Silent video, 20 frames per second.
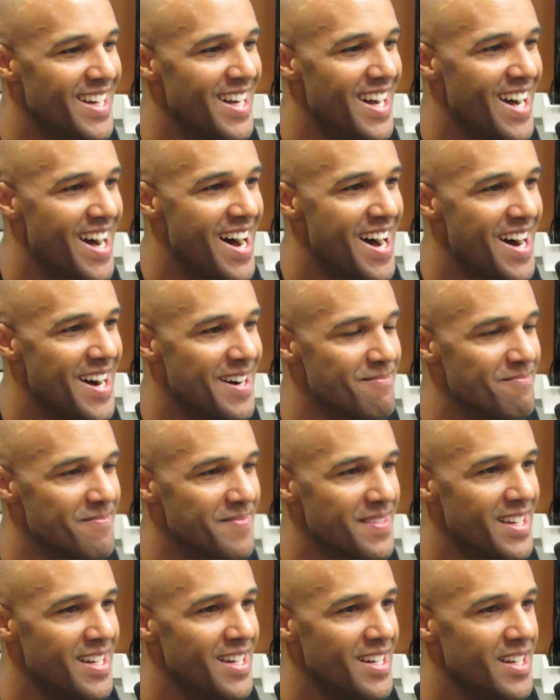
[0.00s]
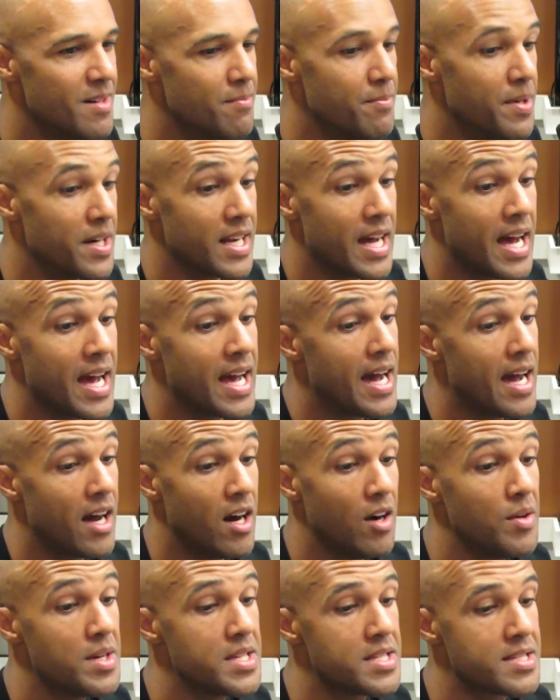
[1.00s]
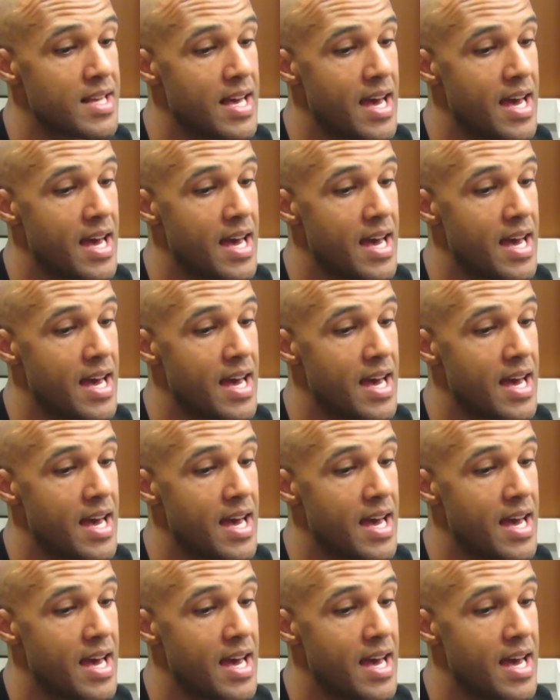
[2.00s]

But I always